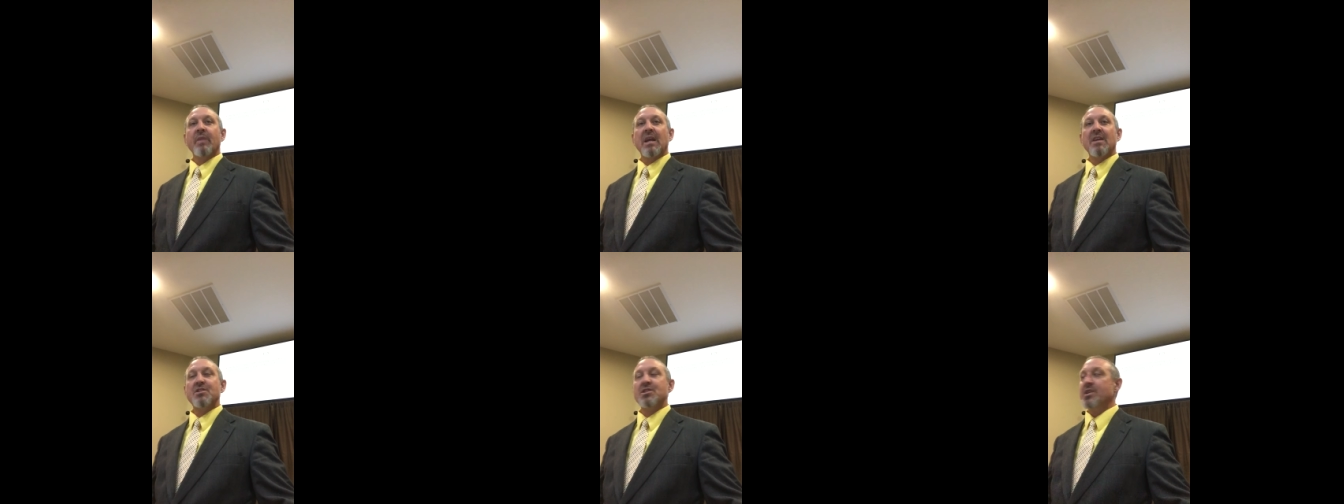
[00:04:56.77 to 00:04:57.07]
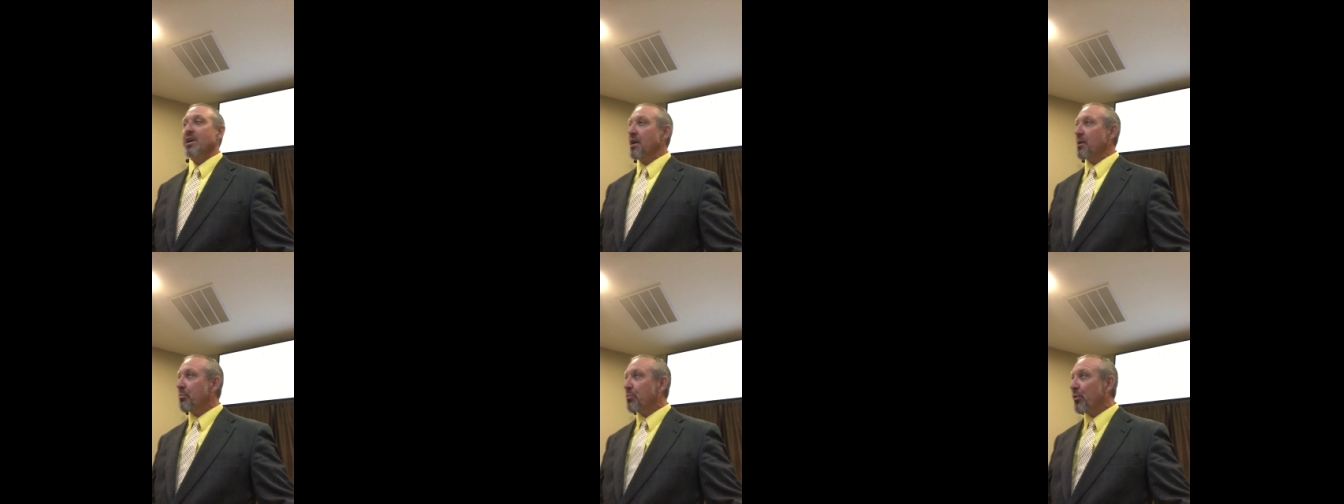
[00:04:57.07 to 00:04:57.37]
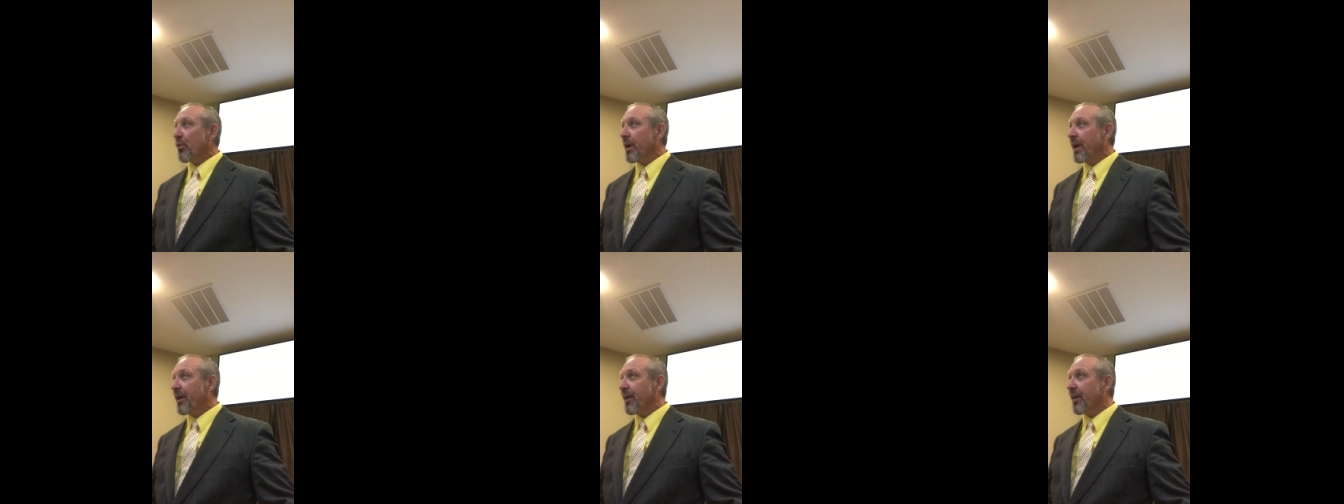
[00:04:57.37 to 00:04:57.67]
It's not a
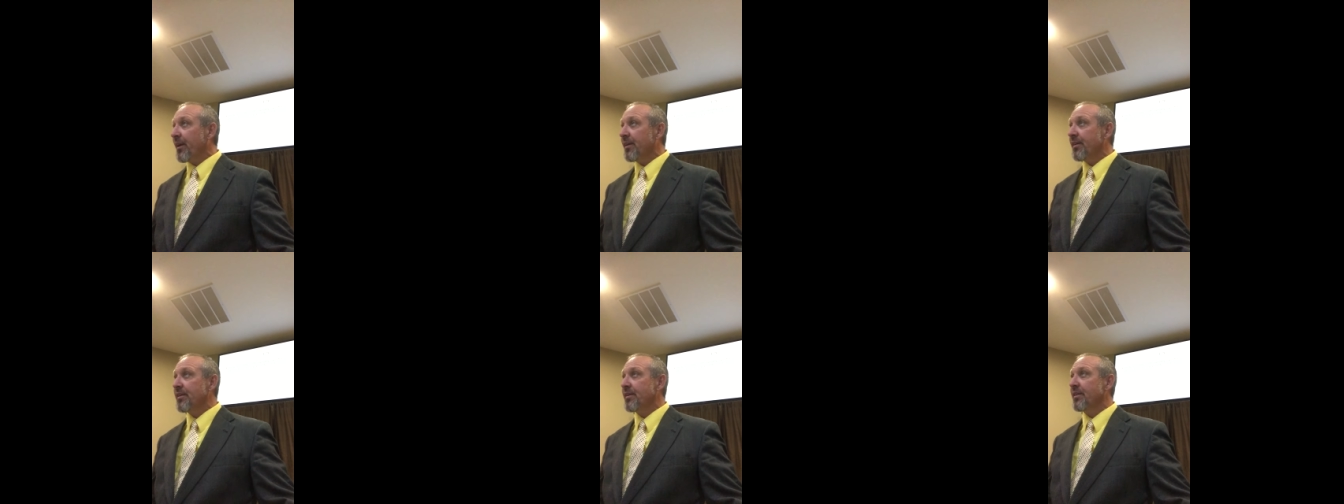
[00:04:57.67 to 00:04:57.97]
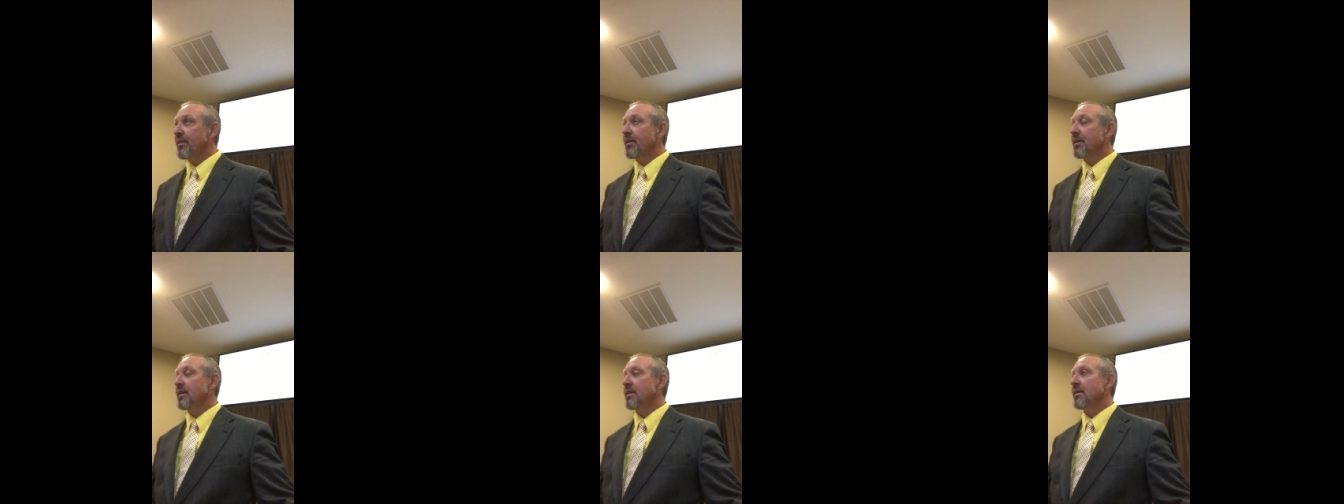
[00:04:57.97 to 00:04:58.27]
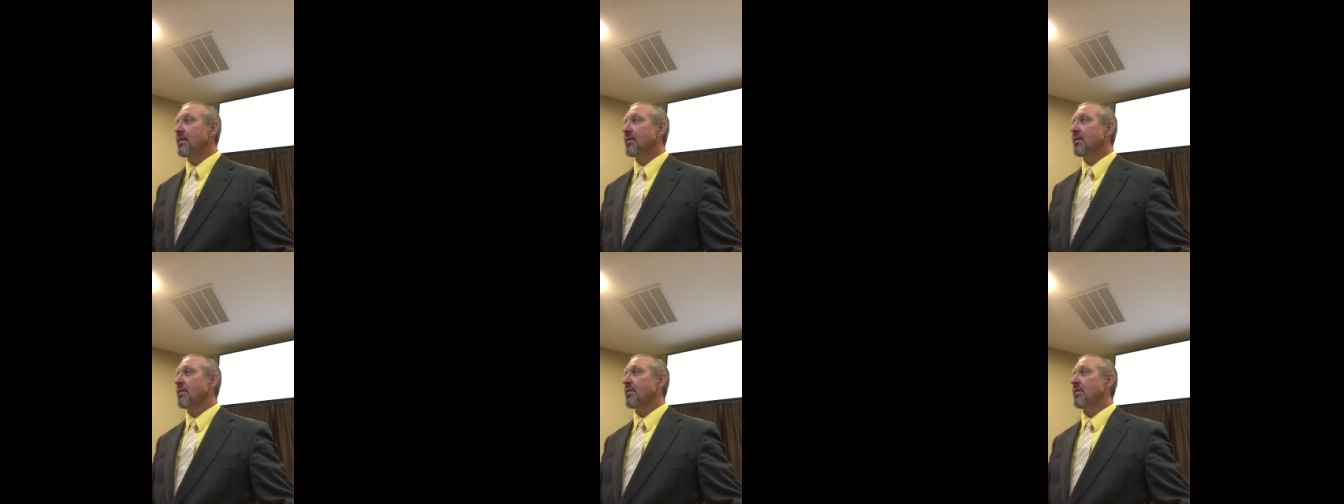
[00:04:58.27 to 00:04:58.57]
prayer.
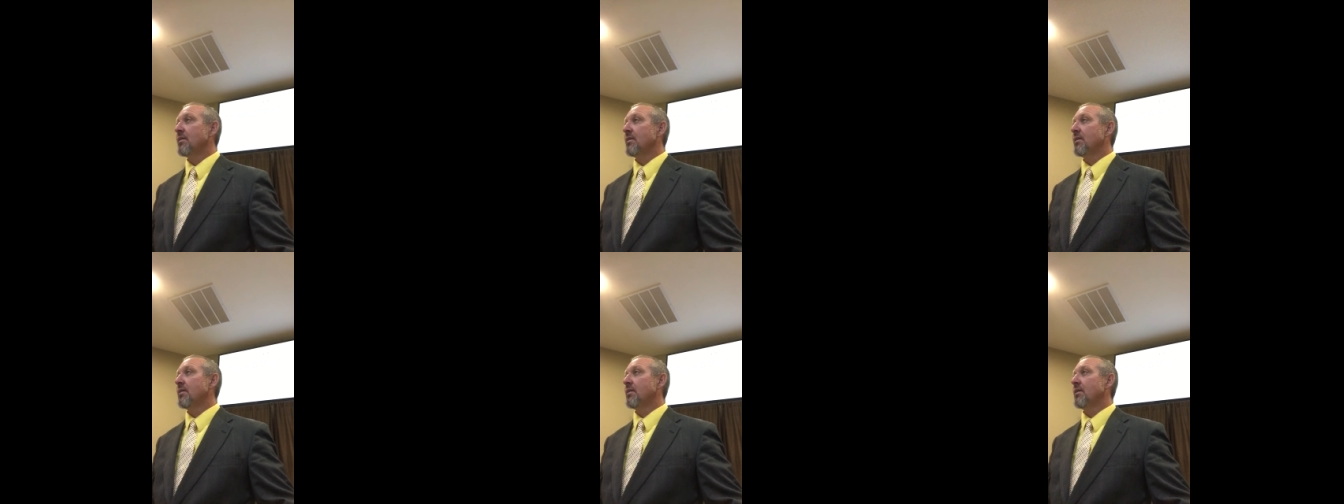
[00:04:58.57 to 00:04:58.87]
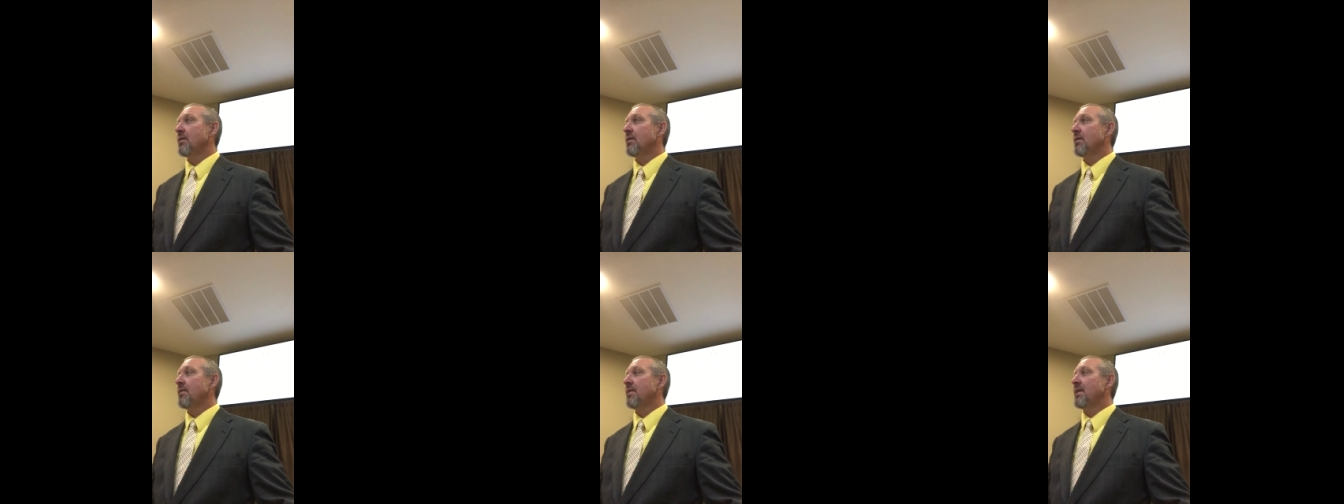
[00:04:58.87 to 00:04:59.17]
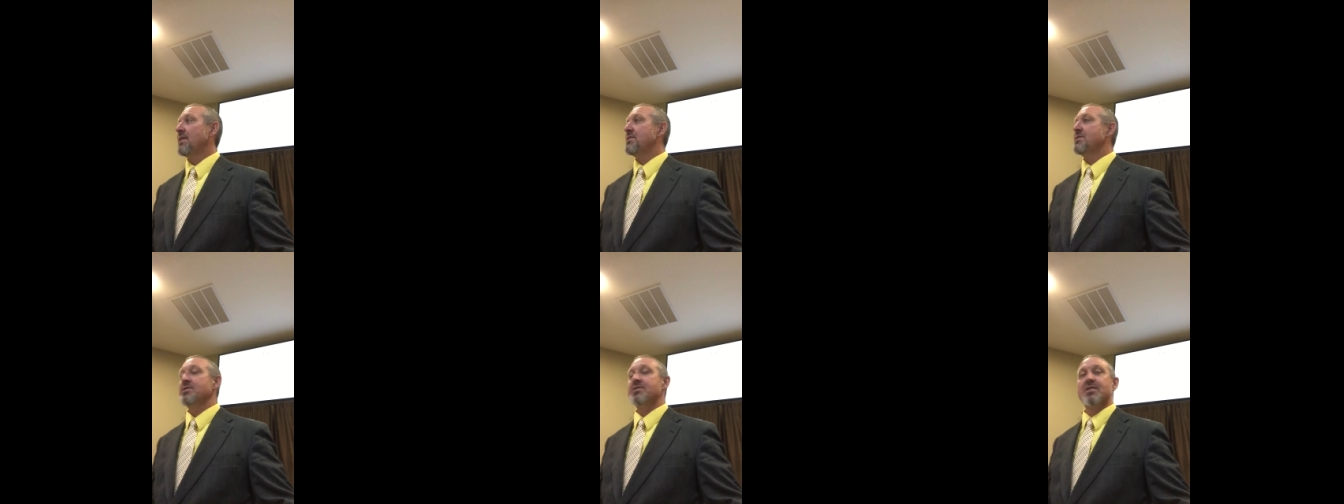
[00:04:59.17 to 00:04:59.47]

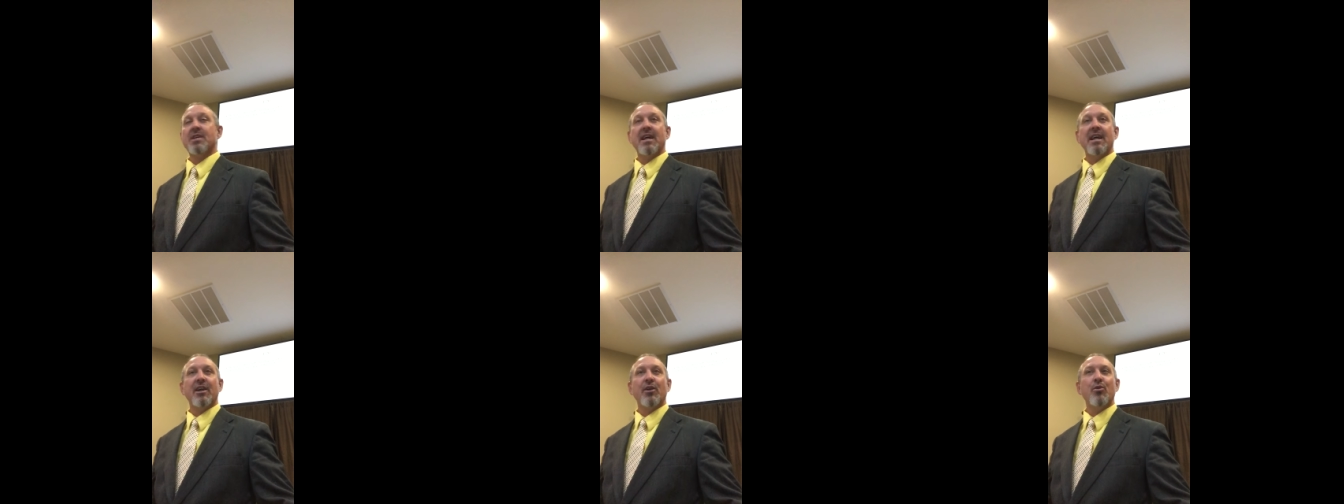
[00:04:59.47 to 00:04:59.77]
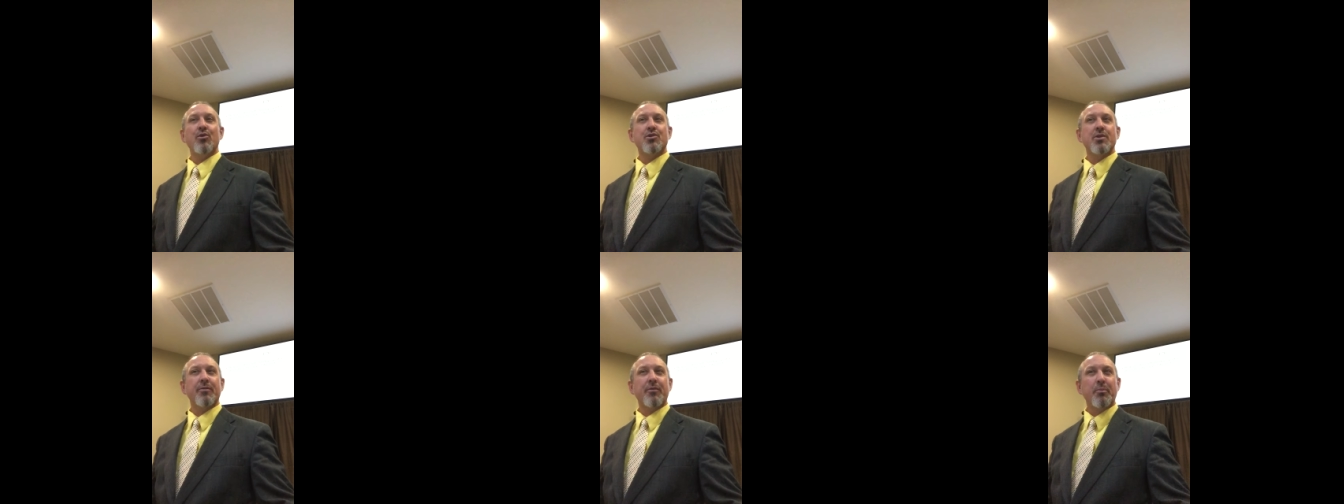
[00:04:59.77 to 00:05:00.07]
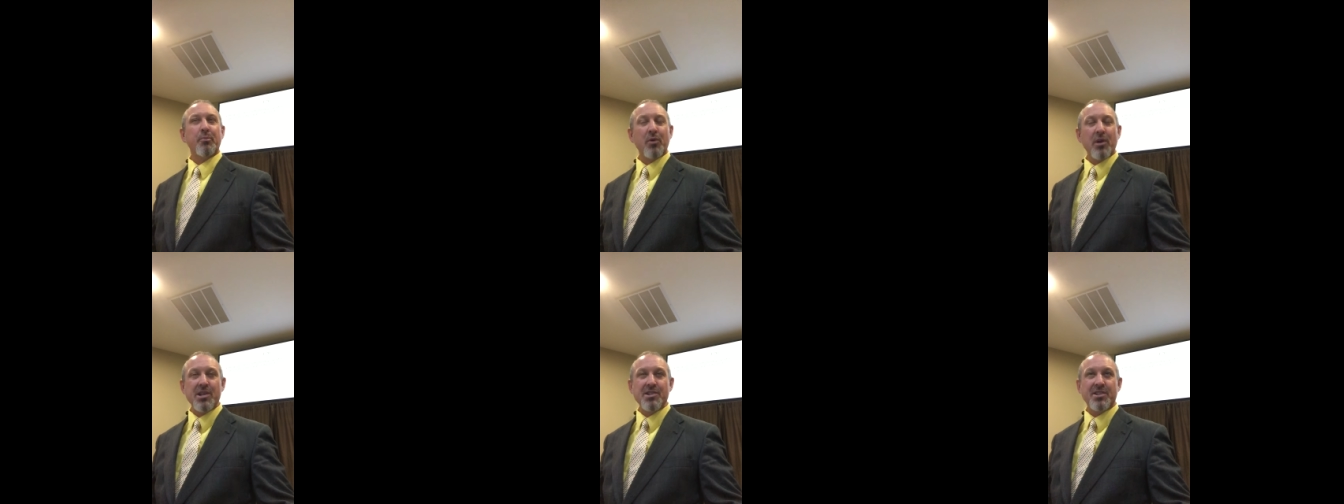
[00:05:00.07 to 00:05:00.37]
It isn't saying whosoever
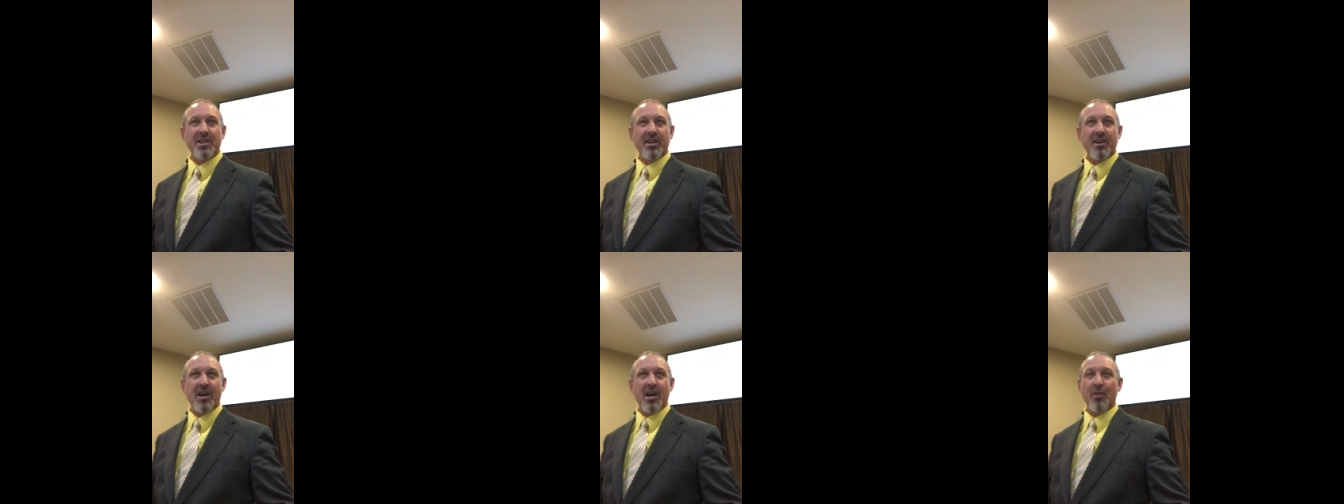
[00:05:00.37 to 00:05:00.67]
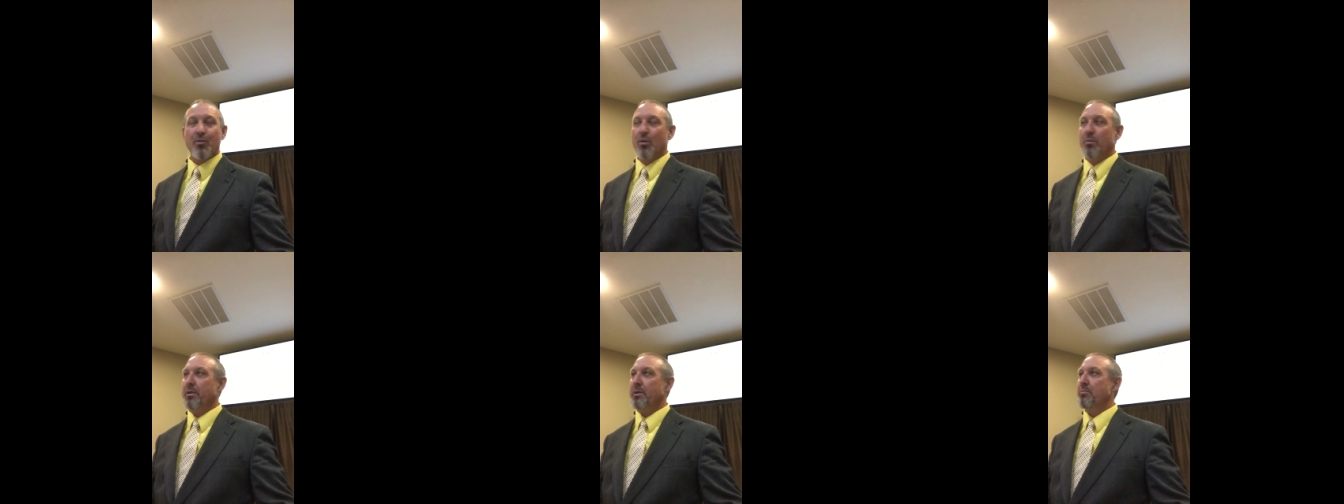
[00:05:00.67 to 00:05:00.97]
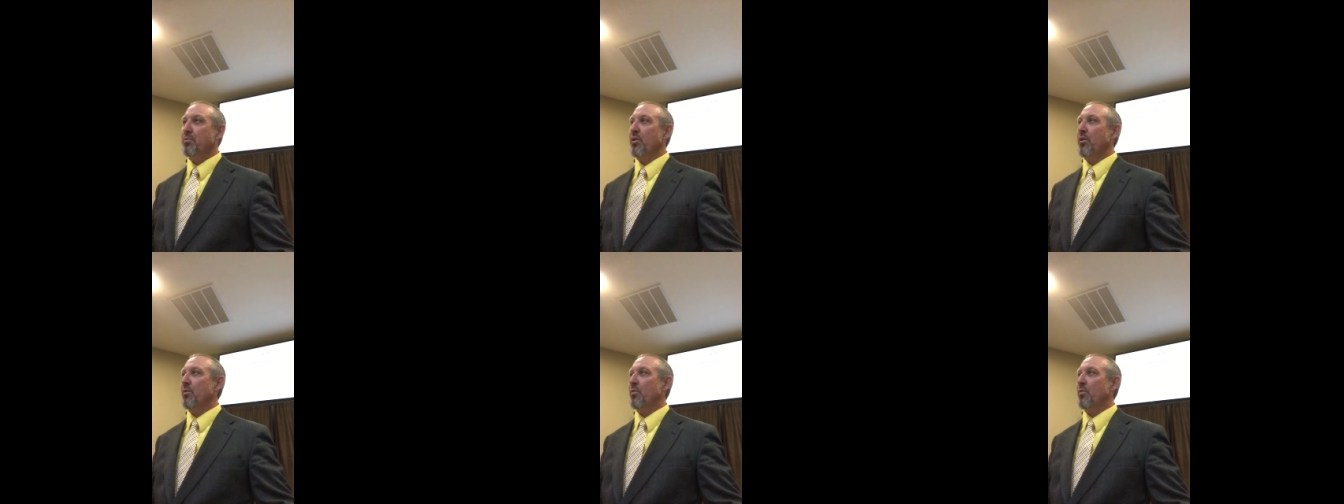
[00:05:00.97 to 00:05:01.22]
prays to God will be,